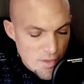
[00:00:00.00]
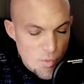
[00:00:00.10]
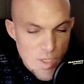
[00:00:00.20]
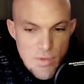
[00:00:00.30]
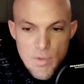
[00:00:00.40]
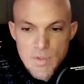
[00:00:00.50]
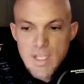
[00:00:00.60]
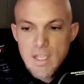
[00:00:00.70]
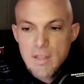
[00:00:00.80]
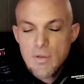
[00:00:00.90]
throughout
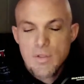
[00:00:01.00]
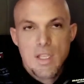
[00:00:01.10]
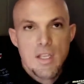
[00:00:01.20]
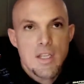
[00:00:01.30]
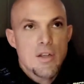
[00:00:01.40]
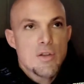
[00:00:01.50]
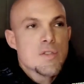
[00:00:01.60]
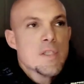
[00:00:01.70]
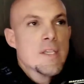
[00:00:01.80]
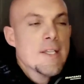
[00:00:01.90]
those
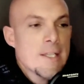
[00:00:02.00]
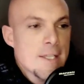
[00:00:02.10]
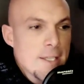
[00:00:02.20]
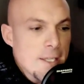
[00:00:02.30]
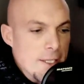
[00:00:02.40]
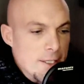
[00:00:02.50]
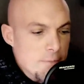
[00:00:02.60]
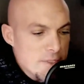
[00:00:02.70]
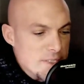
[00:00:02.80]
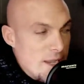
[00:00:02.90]
years.
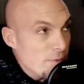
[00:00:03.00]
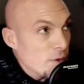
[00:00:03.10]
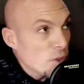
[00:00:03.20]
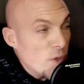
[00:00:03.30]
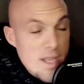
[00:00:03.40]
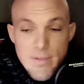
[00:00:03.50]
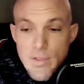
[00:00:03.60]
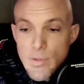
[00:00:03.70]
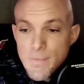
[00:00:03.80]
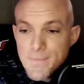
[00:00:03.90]
It's time for
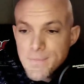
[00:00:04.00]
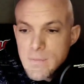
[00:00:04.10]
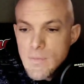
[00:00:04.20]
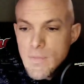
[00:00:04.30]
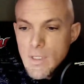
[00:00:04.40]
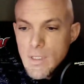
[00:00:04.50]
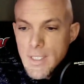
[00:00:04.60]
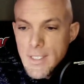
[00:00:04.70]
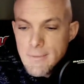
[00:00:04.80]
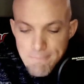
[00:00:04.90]
gratitude.
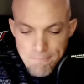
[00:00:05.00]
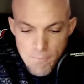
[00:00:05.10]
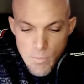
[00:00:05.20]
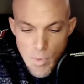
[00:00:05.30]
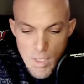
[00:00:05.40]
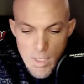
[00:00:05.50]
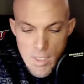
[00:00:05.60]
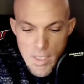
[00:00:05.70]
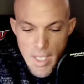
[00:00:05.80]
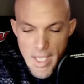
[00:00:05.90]
And
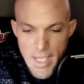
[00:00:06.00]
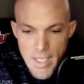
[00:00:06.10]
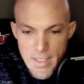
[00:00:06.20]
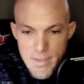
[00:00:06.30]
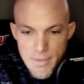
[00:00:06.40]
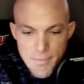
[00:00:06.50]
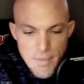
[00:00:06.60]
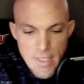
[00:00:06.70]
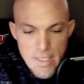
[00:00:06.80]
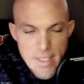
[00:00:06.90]

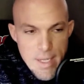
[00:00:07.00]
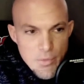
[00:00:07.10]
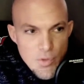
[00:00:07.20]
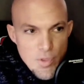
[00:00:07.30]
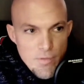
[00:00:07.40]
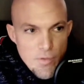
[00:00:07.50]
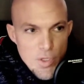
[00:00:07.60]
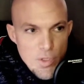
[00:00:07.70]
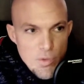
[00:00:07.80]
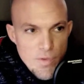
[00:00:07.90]
it's an opportunity for
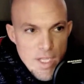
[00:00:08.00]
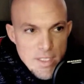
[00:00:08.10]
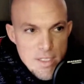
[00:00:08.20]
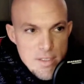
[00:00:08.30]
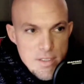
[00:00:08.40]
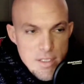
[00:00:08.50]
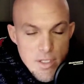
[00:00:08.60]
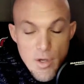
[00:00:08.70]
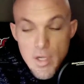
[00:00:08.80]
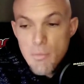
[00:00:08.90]
you to reflect on.
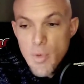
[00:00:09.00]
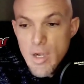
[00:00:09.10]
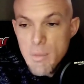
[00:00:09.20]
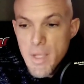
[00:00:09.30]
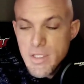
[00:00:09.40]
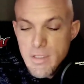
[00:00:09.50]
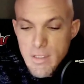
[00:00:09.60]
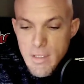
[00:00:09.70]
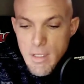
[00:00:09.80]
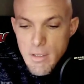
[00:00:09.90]
We already
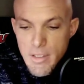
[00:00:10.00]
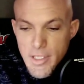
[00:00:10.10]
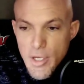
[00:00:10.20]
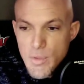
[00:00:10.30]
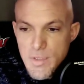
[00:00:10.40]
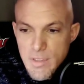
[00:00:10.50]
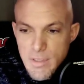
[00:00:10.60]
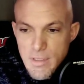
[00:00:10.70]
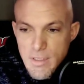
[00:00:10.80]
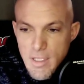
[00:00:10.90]
mentioned the GOAT,
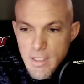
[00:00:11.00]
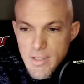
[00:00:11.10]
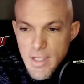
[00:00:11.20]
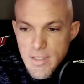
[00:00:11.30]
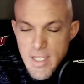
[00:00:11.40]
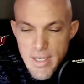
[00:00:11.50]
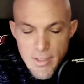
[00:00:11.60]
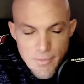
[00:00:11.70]
Doug Snyder.